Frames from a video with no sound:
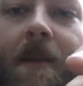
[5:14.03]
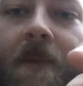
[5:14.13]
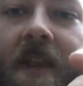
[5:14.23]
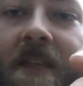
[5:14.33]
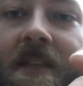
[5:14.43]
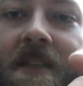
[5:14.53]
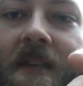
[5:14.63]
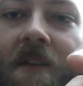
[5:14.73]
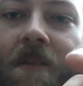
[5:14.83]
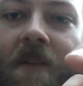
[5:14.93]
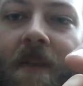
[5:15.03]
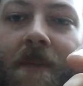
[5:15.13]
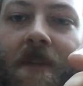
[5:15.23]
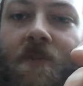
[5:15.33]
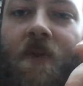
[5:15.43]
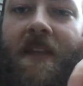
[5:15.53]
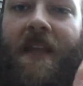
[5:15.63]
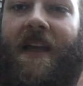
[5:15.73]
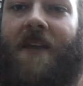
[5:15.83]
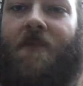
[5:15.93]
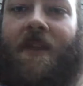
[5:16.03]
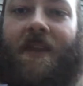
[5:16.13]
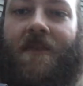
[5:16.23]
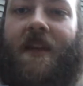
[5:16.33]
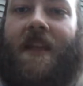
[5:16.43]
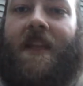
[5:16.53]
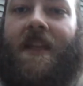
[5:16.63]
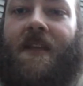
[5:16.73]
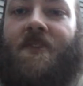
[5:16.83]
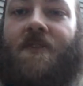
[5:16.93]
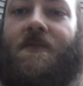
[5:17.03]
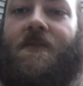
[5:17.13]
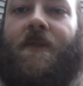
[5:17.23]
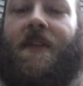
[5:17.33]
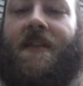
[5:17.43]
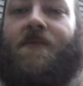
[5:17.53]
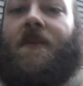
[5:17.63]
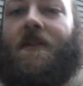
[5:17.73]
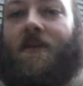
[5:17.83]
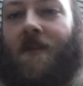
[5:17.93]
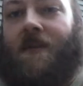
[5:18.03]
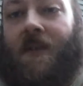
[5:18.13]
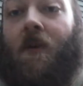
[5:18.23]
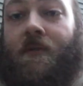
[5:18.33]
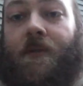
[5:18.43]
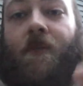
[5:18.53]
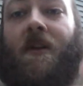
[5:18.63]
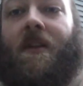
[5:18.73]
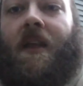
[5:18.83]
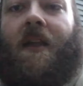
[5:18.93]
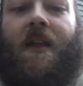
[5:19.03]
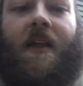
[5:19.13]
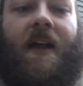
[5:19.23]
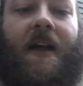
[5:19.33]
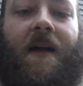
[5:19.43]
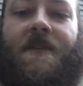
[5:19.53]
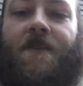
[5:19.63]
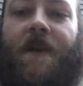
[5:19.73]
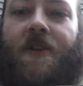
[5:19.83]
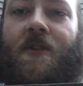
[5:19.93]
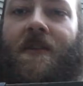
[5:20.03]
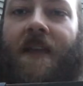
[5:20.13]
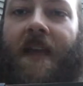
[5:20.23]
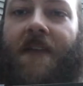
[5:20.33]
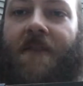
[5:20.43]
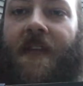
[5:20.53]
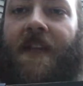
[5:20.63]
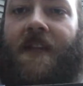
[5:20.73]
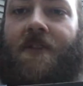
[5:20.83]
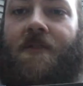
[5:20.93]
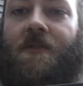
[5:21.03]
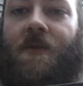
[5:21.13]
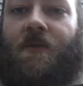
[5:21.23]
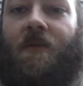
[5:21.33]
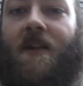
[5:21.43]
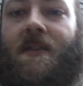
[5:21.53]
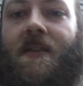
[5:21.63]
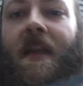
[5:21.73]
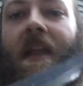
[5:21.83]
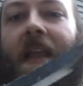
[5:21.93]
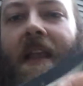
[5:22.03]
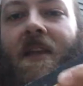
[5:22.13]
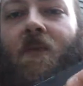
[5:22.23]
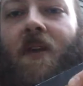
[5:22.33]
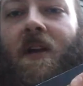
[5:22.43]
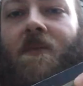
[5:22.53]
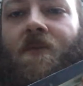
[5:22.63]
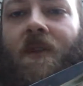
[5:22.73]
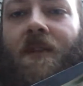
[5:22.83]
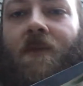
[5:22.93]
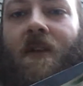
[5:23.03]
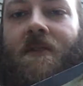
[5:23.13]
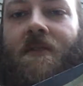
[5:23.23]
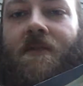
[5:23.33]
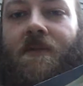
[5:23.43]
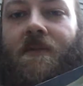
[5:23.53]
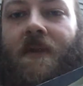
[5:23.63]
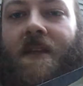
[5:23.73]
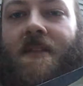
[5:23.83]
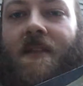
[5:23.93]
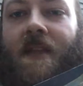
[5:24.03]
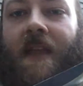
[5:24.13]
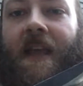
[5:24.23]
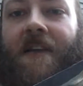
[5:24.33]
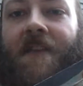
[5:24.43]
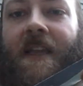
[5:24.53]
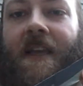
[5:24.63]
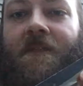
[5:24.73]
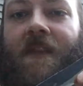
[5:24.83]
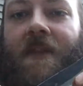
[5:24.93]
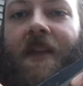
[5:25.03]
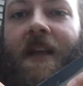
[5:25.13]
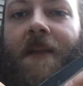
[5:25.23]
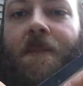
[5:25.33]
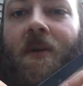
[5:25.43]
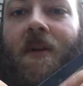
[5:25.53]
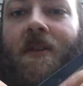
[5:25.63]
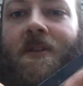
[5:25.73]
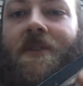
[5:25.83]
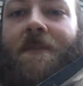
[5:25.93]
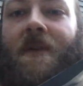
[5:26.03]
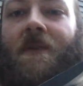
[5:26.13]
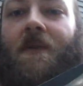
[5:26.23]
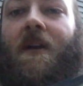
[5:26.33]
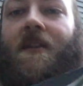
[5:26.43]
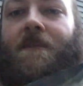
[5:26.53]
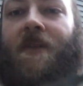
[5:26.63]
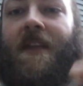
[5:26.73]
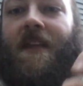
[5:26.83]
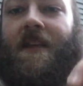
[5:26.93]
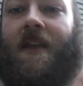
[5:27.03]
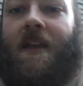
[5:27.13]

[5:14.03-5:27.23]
but it does help very much with that. I really have not had any issues with this one or the older one, especially having any issues with rust. And then what helps really well too is having that very high polish, the mirror on the blade.